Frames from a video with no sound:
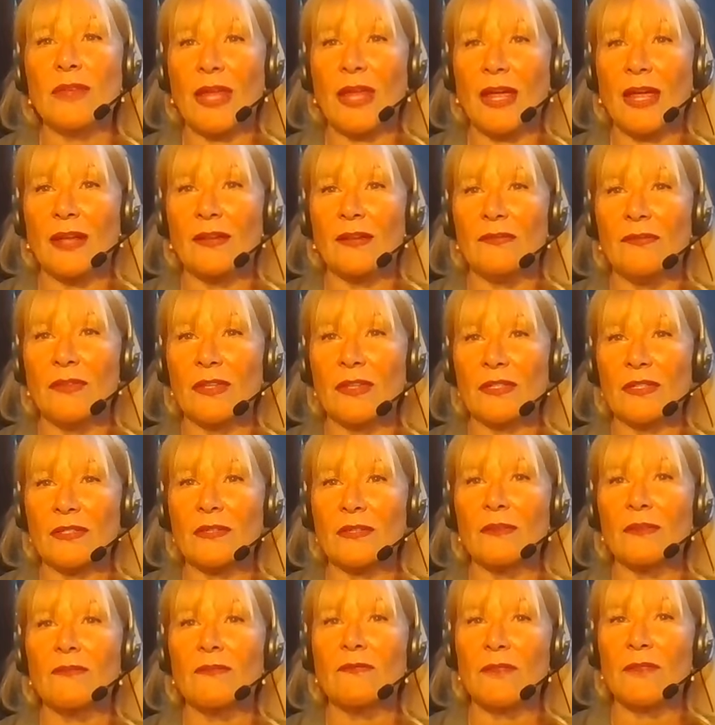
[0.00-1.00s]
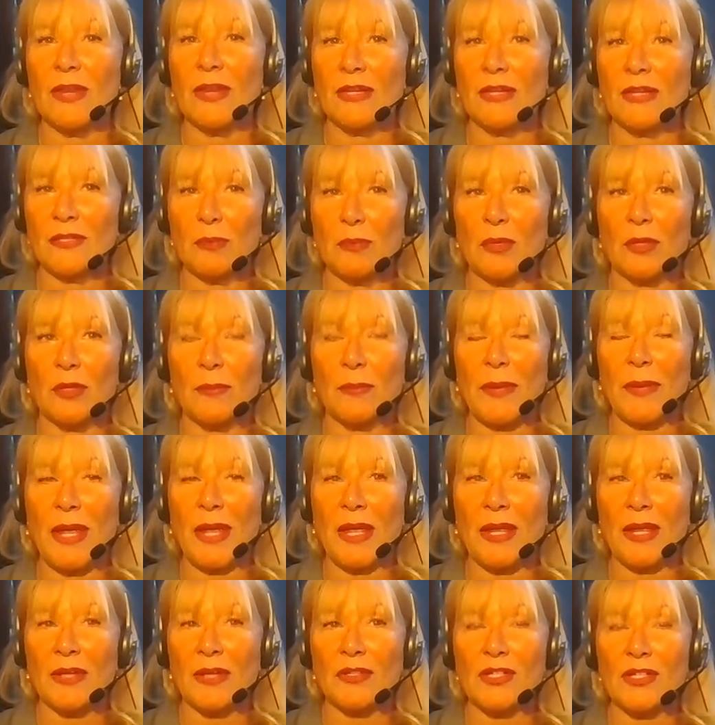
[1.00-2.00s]
Cannabis Facebook
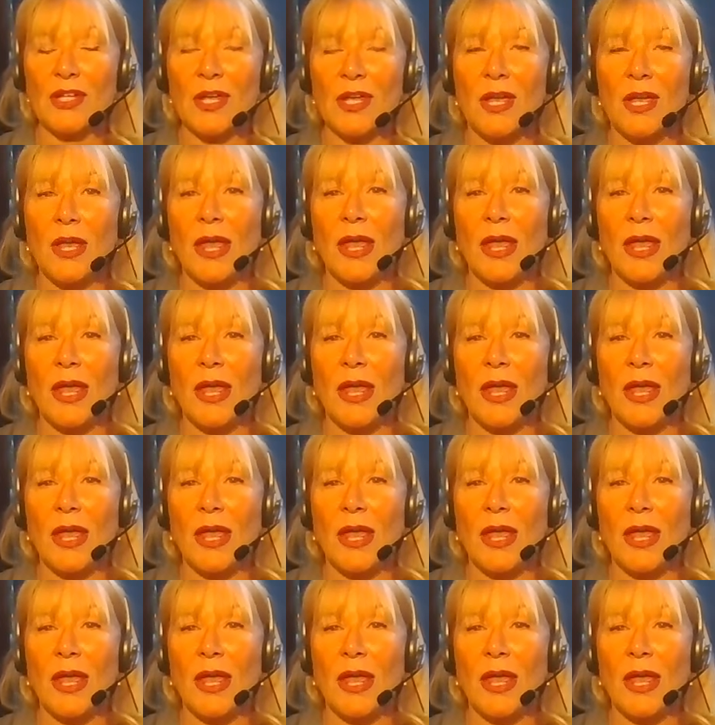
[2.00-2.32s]
page.